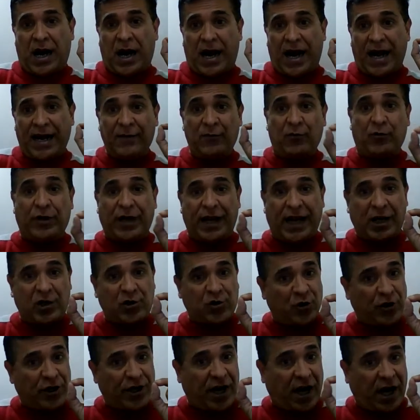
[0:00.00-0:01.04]
I would
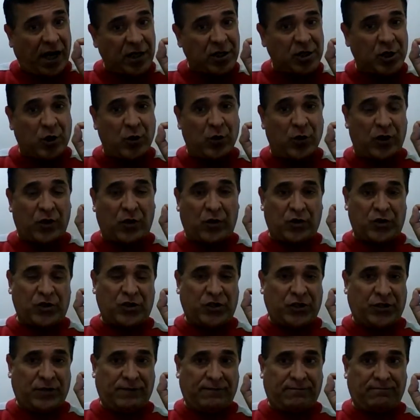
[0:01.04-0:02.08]
actually ask you a
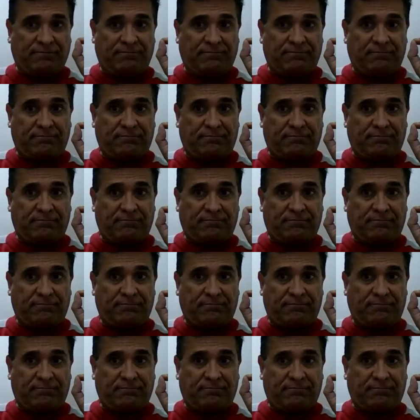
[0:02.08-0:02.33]
question.